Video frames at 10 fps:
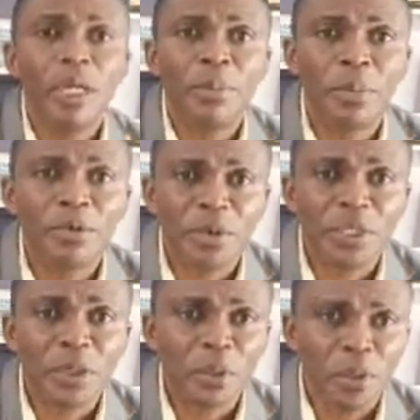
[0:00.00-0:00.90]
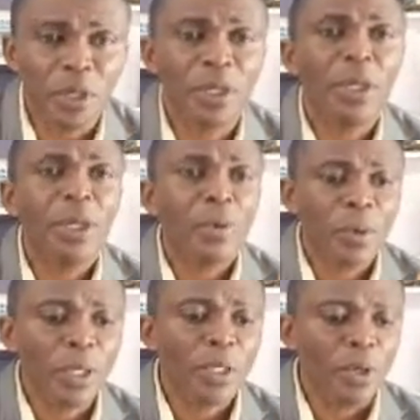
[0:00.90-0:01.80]
a prophetic word
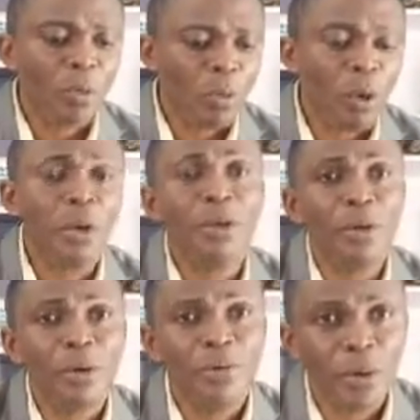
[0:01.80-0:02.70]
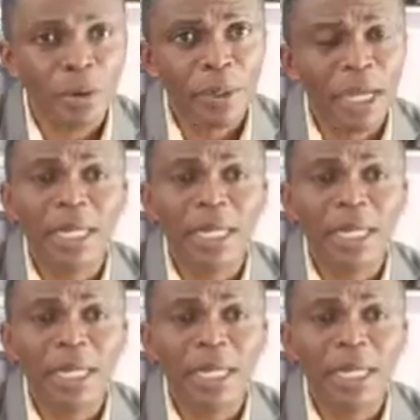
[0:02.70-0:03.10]
with the word of God.